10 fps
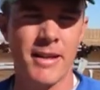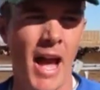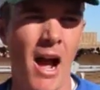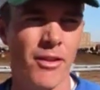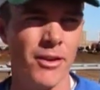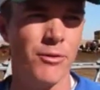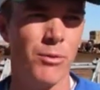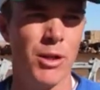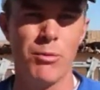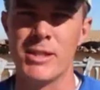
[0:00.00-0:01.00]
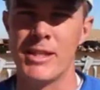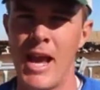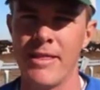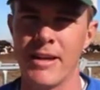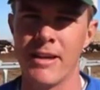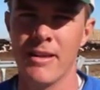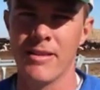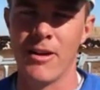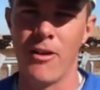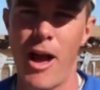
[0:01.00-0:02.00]
cow that could really withstand
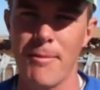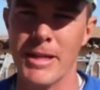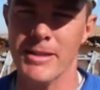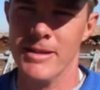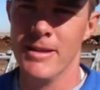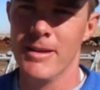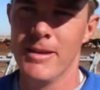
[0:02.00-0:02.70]
the climates.